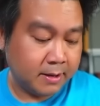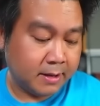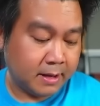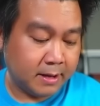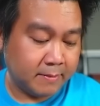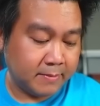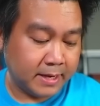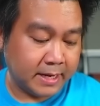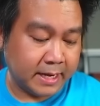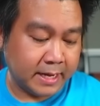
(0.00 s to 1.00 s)

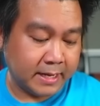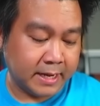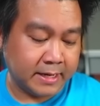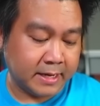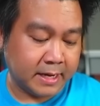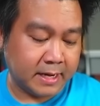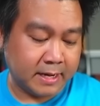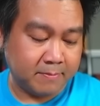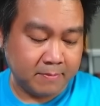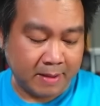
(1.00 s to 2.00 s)
and
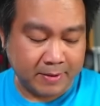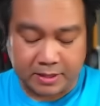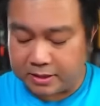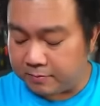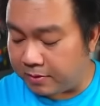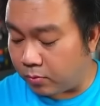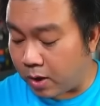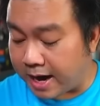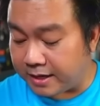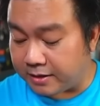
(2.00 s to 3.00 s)
maybe a little bit
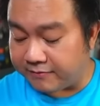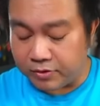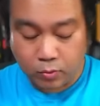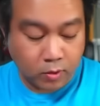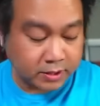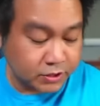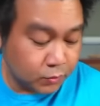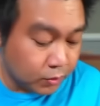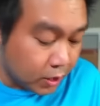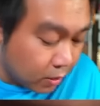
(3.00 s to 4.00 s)
wider if you want to
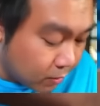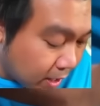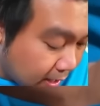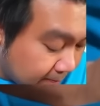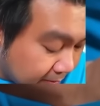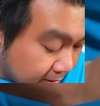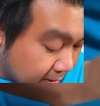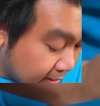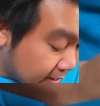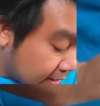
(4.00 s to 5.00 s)
go up
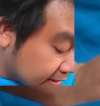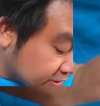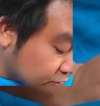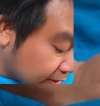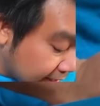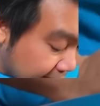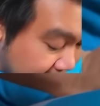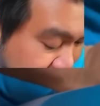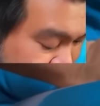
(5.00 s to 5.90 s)
a string gauge,